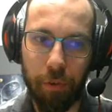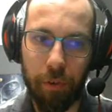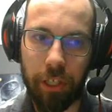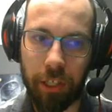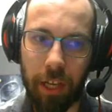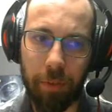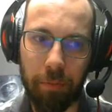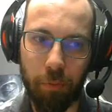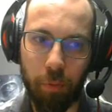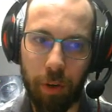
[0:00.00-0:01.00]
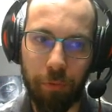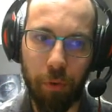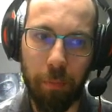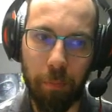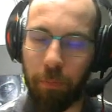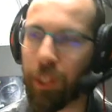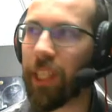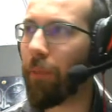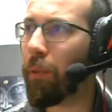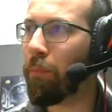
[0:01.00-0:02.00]
for a
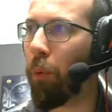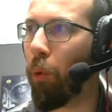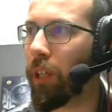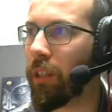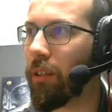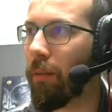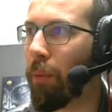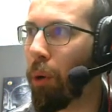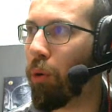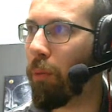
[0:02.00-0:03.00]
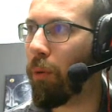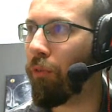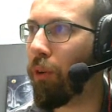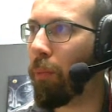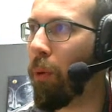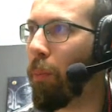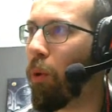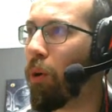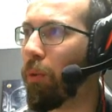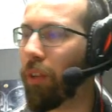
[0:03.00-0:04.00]
7-point Pokemon, for a
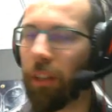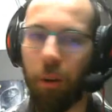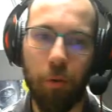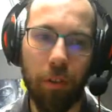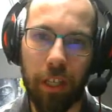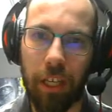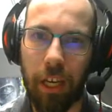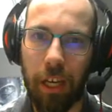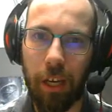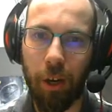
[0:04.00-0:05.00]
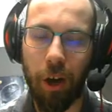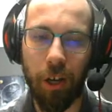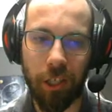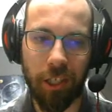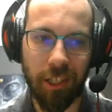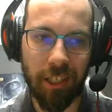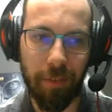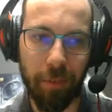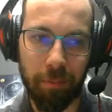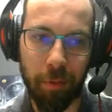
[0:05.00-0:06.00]
Pokemon that only
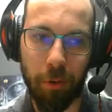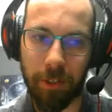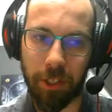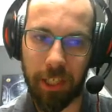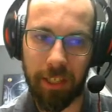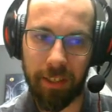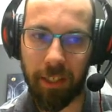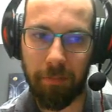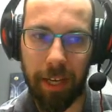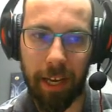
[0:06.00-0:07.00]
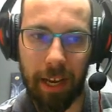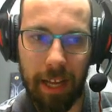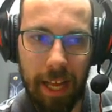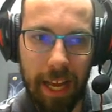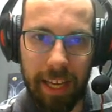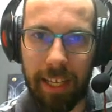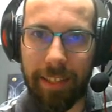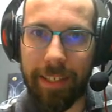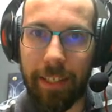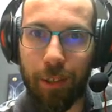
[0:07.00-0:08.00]
cost 7 points in this meta.
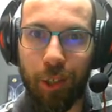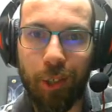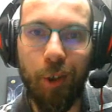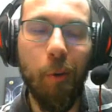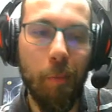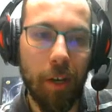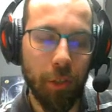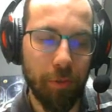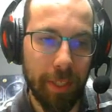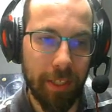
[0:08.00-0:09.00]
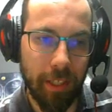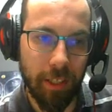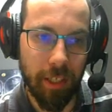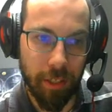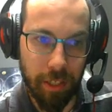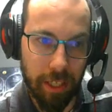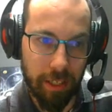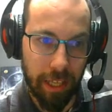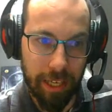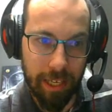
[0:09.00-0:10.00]
It did so much for me this
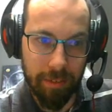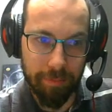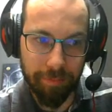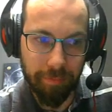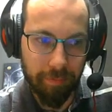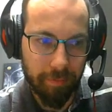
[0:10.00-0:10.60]
season, and like